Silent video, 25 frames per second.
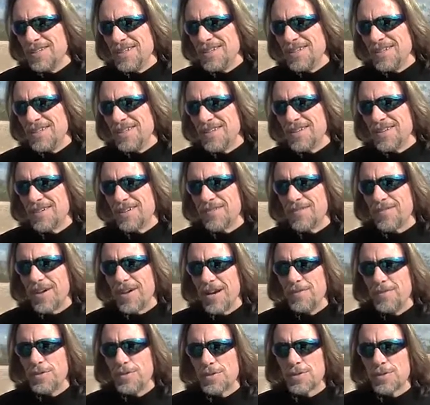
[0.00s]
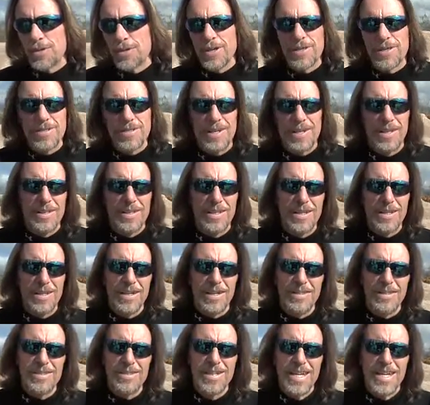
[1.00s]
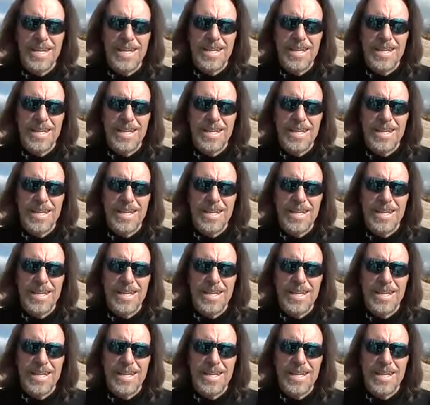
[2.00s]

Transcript: the 5 strengths online,